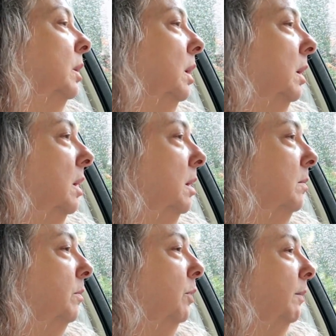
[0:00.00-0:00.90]

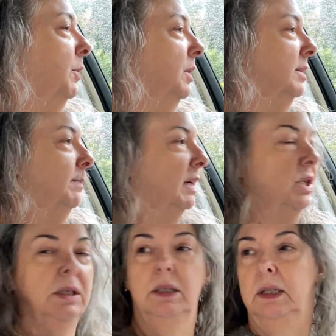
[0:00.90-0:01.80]
um, property
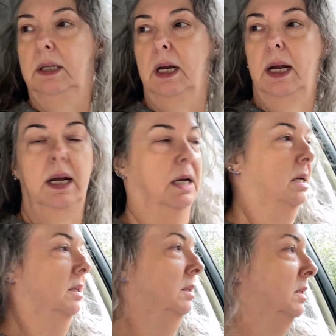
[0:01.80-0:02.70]
inspection
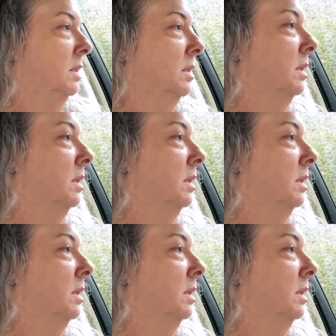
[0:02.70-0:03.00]
and